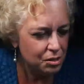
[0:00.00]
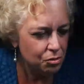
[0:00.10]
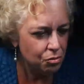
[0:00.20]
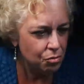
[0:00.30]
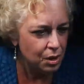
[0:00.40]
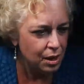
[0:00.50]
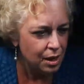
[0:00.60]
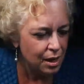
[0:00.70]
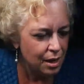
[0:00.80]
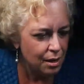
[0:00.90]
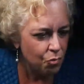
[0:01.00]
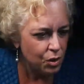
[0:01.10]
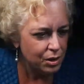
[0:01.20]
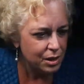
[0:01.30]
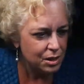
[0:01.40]
to I'm
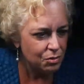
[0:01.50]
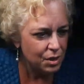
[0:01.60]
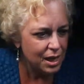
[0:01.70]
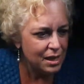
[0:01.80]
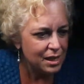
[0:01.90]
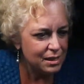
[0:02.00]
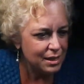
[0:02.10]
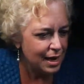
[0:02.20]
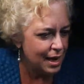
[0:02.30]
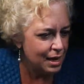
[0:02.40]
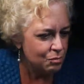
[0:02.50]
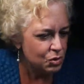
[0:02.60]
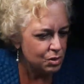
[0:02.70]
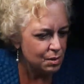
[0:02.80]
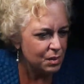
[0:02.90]
willing to get in this game.
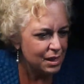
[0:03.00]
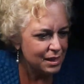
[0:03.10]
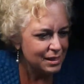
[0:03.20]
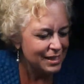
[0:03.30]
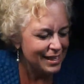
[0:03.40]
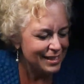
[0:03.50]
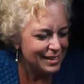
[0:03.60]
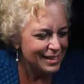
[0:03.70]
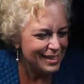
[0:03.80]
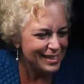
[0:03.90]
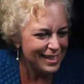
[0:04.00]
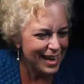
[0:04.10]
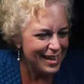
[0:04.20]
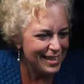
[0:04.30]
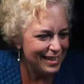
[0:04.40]
So somebody is is
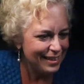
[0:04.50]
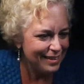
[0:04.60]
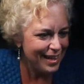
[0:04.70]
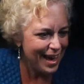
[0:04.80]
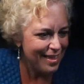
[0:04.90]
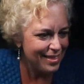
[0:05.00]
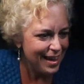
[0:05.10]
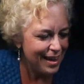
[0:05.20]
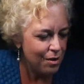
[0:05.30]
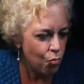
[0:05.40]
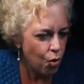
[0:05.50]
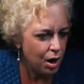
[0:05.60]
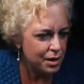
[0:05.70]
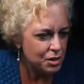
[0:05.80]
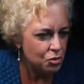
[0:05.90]
deciding that they
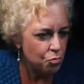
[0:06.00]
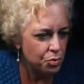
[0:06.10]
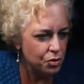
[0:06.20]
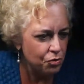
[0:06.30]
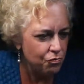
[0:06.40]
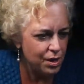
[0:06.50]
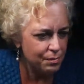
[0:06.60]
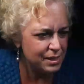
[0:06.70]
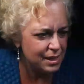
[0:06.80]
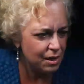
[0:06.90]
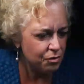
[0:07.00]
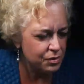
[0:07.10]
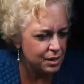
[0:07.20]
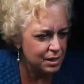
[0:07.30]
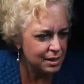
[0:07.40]
want to prove
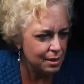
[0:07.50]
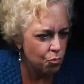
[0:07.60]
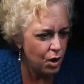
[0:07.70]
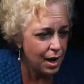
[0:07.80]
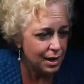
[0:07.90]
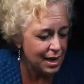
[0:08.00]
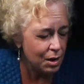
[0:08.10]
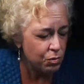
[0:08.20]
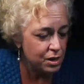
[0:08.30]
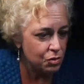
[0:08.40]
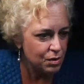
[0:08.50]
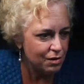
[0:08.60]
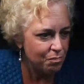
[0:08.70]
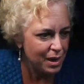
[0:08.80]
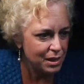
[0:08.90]
themselves in some way. Again with the 3
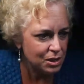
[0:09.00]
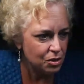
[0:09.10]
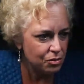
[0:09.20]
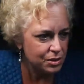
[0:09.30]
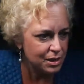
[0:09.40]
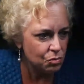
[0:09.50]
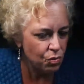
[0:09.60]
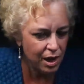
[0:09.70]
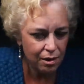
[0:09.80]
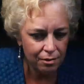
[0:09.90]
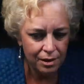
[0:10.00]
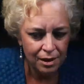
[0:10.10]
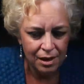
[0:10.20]
of pentacles as well.